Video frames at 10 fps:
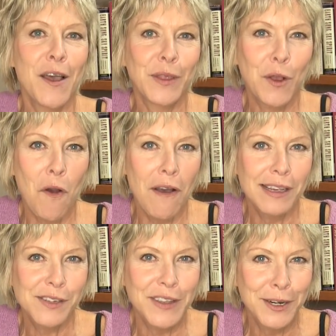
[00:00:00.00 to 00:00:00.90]
on the
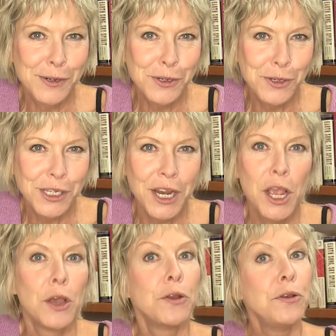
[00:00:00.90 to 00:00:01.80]
cause of introducing
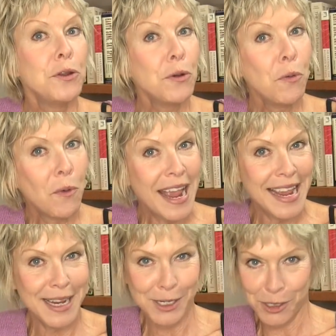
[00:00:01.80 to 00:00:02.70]
new
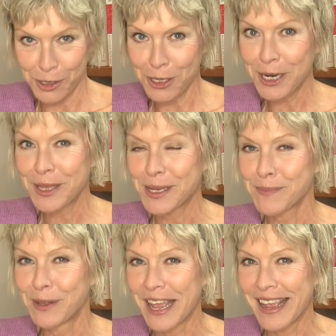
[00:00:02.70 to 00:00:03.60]
ways to look at
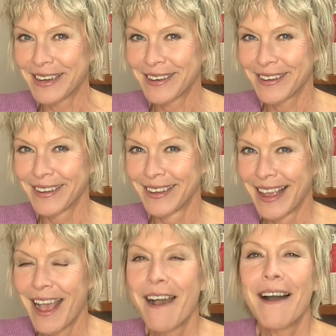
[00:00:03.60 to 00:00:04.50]
this plant.
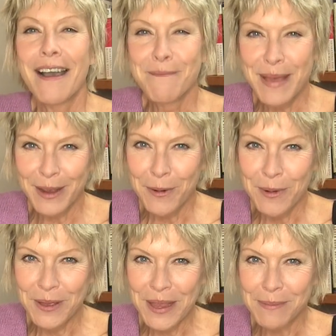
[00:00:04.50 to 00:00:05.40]
I'm Becca
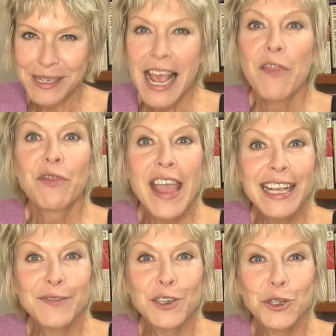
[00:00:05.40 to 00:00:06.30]
Williams.
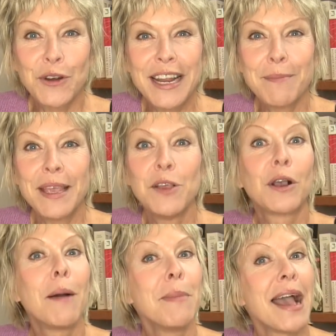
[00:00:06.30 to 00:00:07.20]
Thanks for joining me. You'll
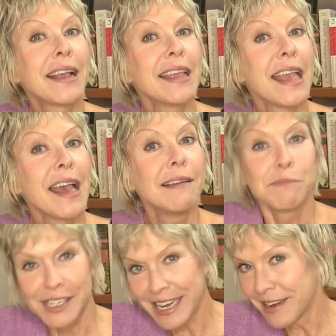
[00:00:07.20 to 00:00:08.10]
come back
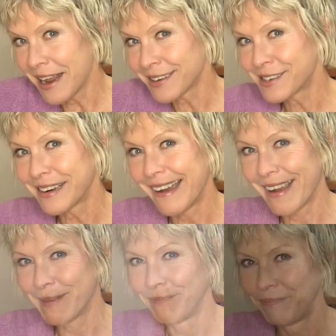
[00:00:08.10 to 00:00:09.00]
again. See you next
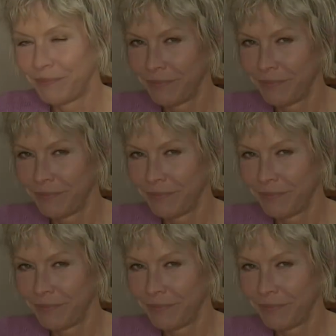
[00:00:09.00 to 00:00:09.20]
time.